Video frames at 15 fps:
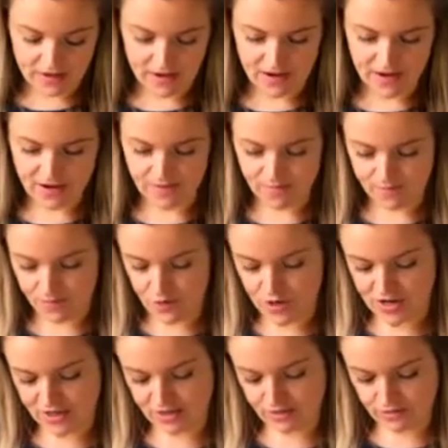but
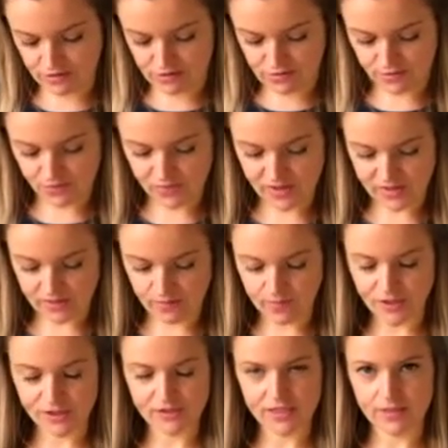I thought I'd
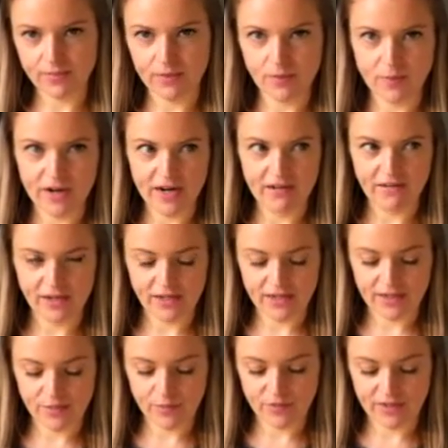mostly be wearing
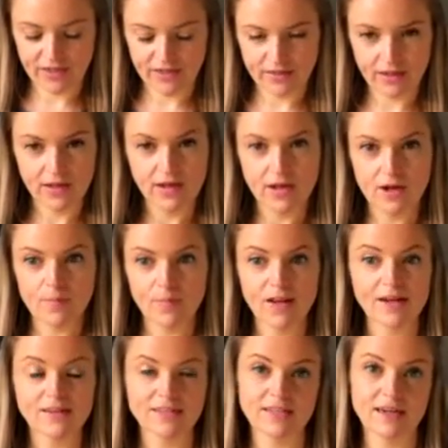it with
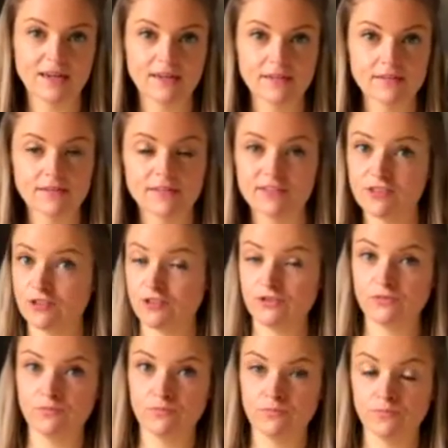black tights
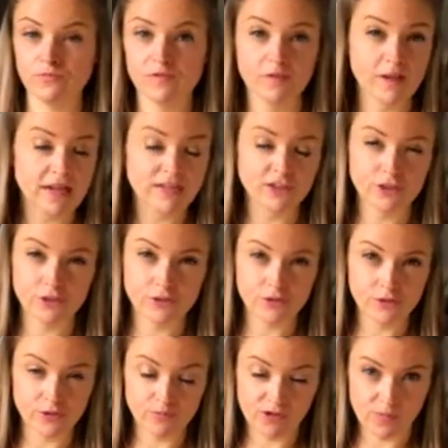and flat
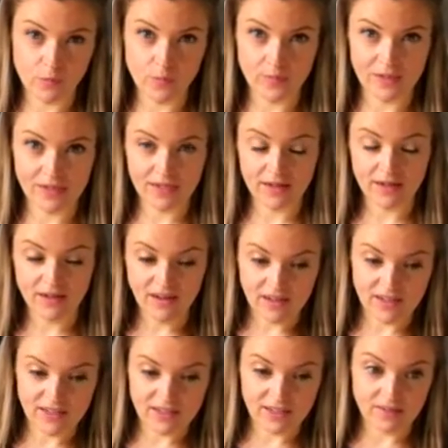shoes probably,
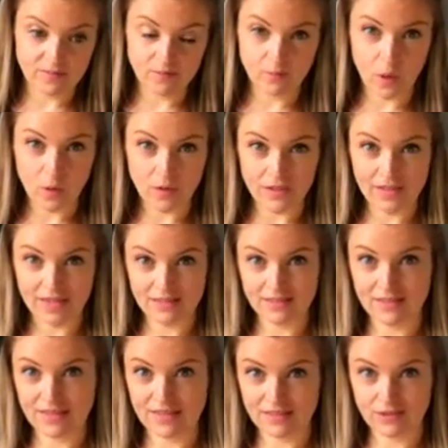and polo necks
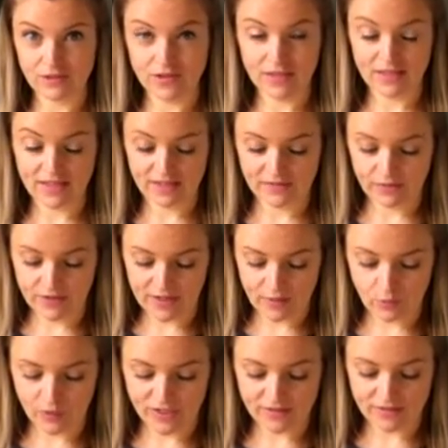and that sort of thing in
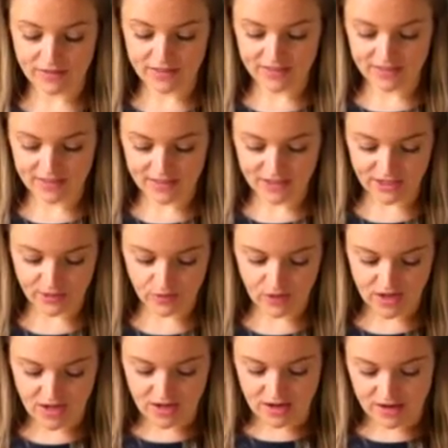winter, so
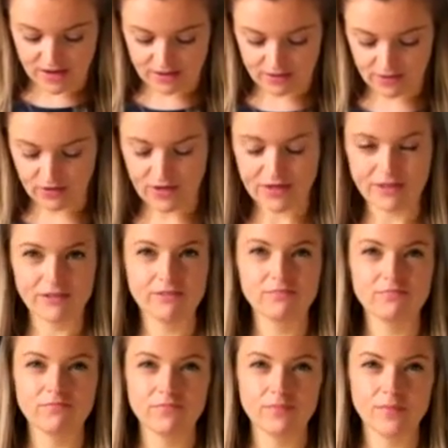I thought
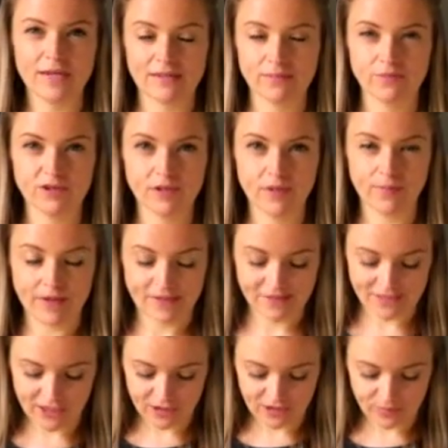probably best
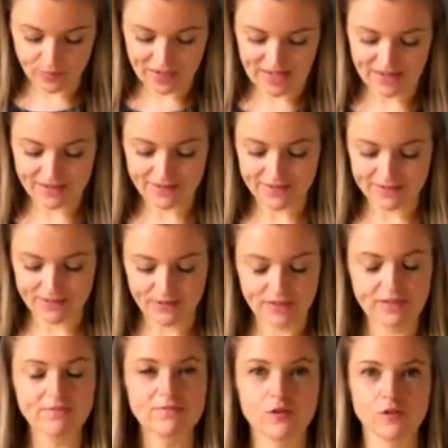to use black so
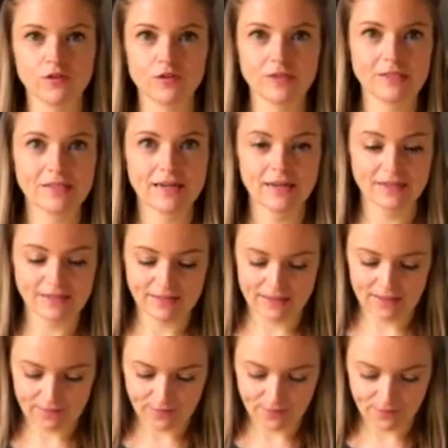it all ties
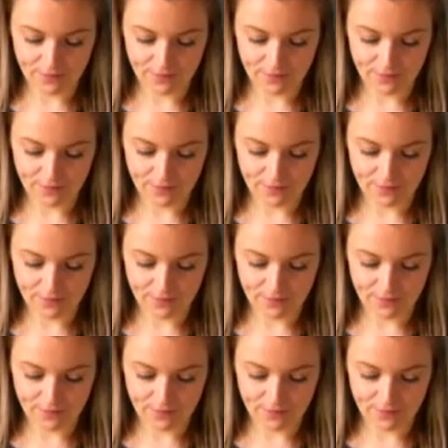in.